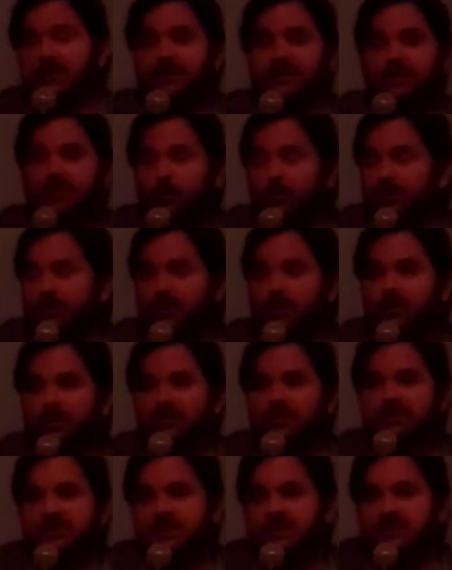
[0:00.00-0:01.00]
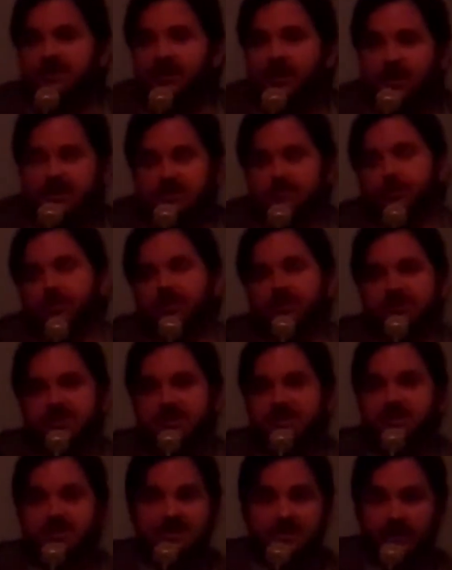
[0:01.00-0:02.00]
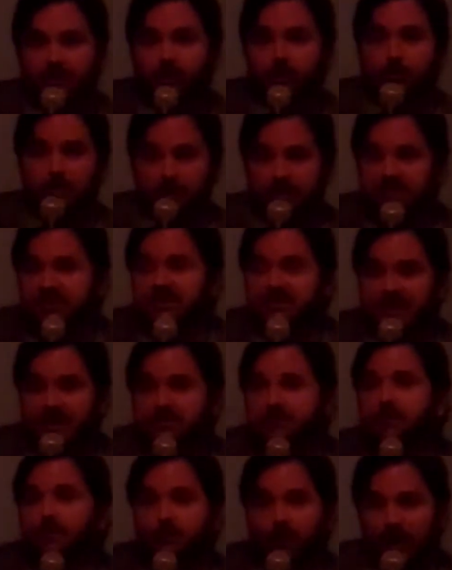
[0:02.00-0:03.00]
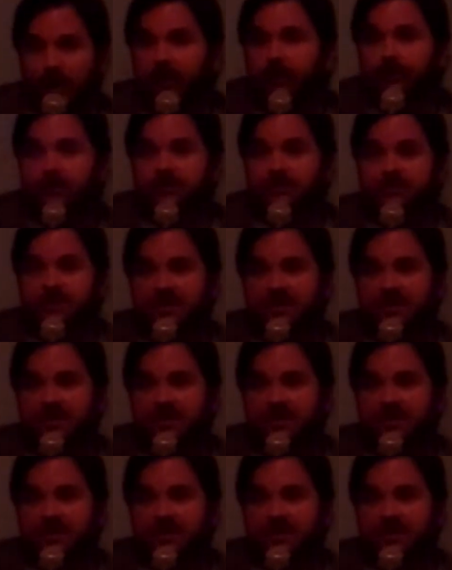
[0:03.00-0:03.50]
mean, it's worth noting that Jesse Eisenberg and Jason Siegel are both successful writers.